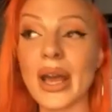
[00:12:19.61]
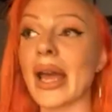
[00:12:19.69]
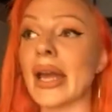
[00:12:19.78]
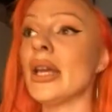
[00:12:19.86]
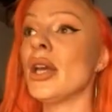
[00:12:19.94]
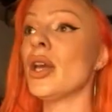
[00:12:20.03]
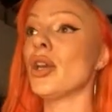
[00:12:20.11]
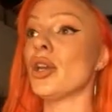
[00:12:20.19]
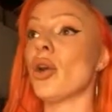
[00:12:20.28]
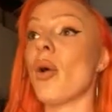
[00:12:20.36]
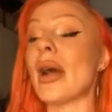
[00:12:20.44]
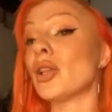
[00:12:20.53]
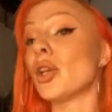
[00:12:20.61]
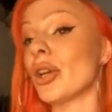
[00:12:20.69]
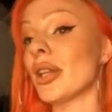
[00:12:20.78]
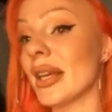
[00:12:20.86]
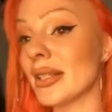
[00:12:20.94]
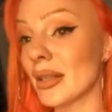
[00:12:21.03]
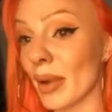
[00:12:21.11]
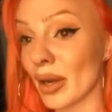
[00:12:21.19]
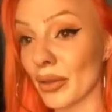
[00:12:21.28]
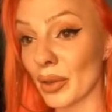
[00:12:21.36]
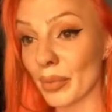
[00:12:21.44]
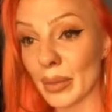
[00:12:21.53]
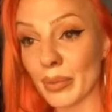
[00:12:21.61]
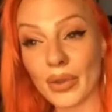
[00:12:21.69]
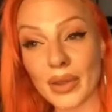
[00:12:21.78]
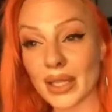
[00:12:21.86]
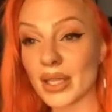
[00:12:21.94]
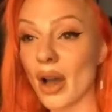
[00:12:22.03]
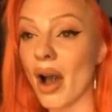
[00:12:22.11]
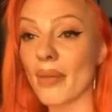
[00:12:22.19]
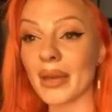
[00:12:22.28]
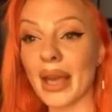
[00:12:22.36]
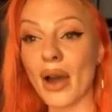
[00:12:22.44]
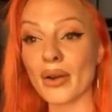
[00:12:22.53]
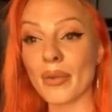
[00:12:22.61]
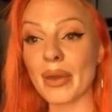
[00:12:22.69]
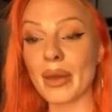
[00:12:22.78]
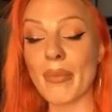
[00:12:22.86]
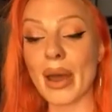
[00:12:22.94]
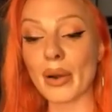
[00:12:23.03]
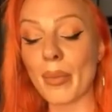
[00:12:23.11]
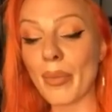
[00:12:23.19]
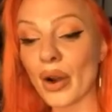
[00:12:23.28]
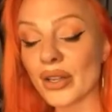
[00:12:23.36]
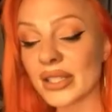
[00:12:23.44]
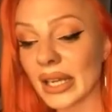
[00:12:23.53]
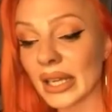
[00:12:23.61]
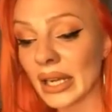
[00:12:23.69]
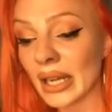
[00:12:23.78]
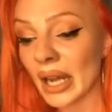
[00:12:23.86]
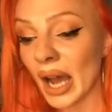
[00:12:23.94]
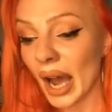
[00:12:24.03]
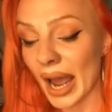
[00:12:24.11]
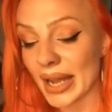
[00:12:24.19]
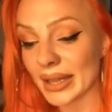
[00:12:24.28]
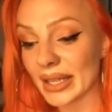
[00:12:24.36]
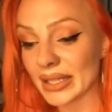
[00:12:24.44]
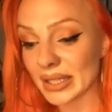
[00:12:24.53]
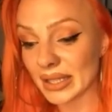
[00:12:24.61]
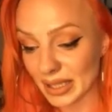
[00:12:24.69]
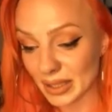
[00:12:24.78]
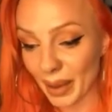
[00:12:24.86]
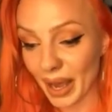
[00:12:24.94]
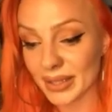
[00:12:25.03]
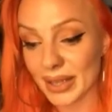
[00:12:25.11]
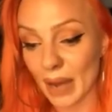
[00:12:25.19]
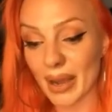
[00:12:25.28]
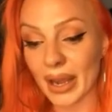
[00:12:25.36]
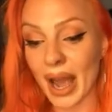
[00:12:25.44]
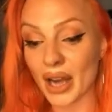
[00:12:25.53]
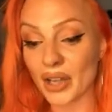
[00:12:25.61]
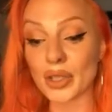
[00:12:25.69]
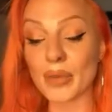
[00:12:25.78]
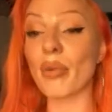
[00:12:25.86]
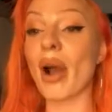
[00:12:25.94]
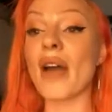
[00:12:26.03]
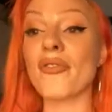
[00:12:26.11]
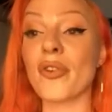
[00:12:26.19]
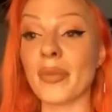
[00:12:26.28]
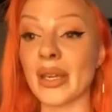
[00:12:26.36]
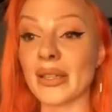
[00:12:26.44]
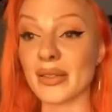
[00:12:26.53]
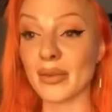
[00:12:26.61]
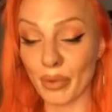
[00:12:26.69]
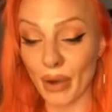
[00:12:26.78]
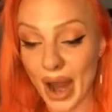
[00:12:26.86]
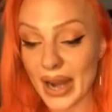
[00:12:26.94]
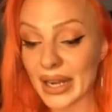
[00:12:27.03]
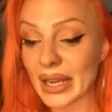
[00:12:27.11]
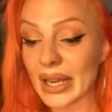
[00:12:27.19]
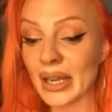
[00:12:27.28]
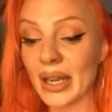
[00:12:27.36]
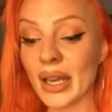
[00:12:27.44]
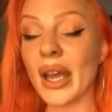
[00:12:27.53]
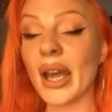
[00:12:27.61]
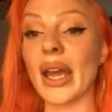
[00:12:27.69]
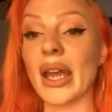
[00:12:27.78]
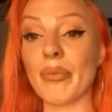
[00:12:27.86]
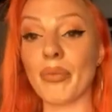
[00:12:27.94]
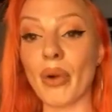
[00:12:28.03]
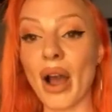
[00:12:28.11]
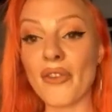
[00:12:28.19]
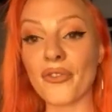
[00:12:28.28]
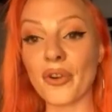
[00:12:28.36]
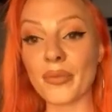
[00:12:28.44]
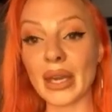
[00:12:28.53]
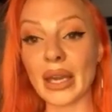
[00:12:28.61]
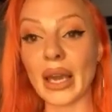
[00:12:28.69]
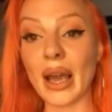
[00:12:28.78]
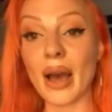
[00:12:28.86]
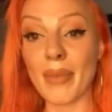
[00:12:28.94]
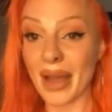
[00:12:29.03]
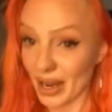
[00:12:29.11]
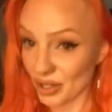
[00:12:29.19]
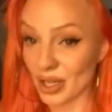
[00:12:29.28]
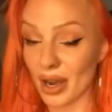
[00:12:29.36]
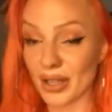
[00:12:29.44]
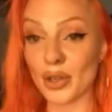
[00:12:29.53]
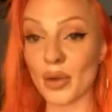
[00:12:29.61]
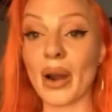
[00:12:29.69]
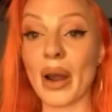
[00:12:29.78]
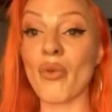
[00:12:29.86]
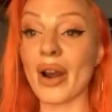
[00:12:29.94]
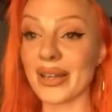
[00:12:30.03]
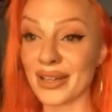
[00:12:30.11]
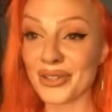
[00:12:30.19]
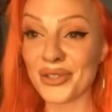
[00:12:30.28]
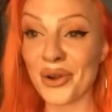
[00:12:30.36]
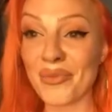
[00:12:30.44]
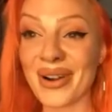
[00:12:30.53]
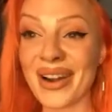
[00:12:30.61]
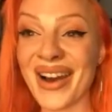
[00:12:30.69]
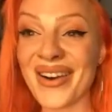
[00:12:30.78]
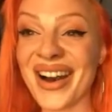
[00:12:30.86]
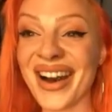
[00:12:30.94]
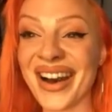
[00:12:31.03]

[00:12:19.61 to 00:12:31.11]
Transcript: And I learned things about other people that taught me how to be a better person. And this pandemic actually brought for me sobriety. It brought for me, I actually got sober. I'm 1 year sober now.